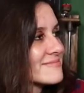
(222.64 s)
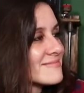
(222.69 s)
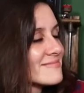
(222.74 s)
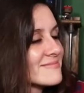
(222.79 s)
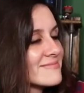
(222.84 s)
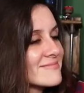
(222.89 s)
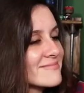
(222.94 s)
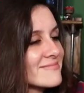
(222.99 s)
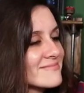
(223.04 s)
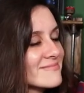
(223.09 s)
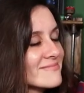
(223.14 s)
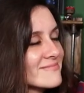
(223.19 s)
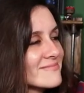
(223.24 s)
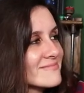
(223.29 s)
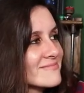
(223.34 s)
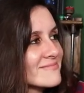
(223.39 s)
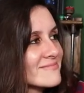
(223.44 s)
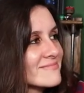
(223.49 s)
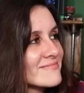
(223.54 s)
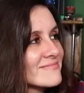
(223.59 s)

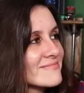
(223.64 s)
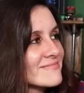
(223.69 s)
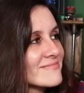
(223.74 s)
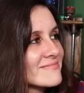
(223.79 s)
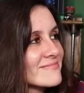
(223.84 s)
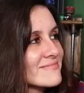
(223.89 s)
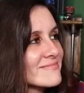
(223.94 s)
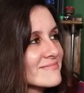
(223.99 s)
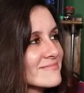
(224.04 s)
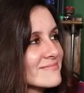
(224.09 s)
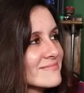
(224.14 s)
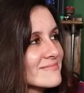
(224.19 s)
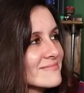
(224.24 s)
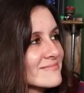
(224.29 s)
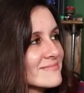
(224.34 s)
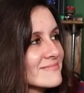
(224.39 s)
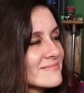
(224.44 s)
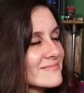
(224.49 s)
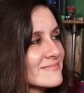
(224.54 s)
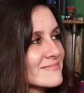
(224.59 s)

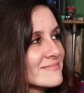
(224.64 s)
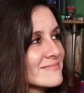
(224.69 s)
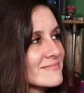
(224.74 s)
(not speaking)